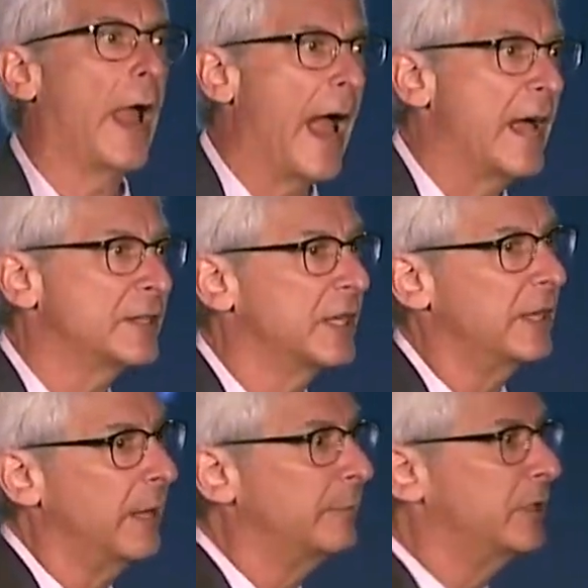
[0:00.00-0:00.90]
asking
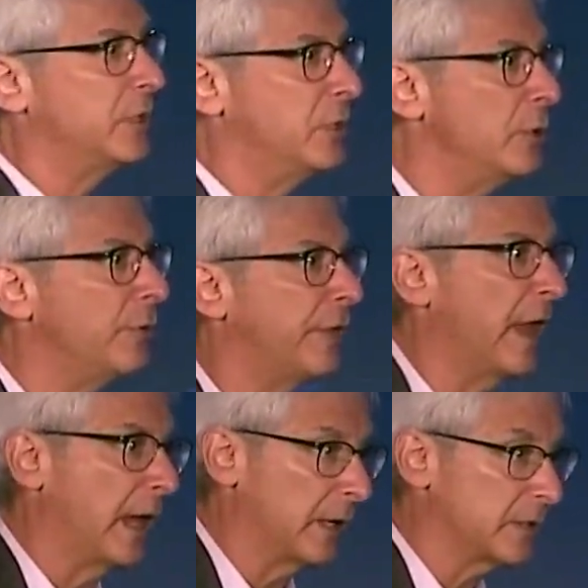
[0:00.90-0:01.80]
them to do
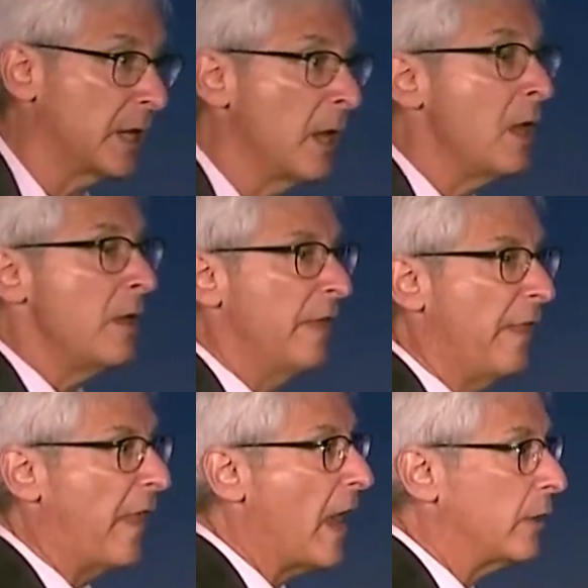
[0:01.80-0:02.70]
things
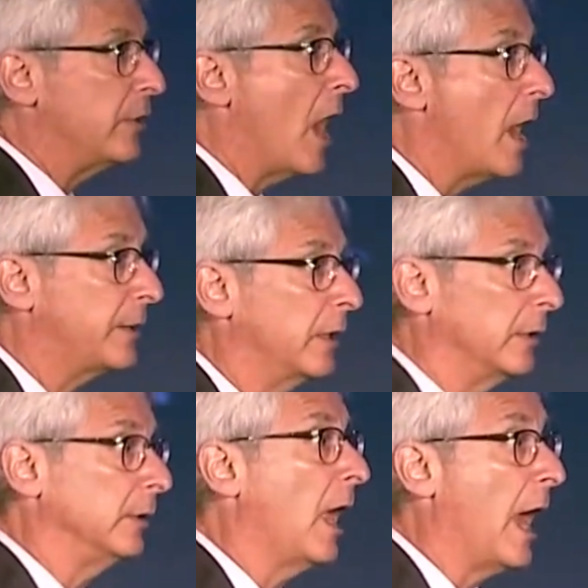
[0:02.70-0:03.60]
that they are not going to
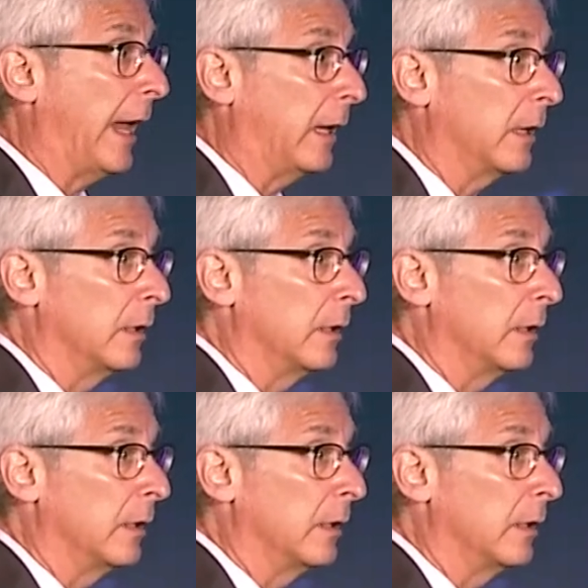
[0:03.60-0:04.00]
like.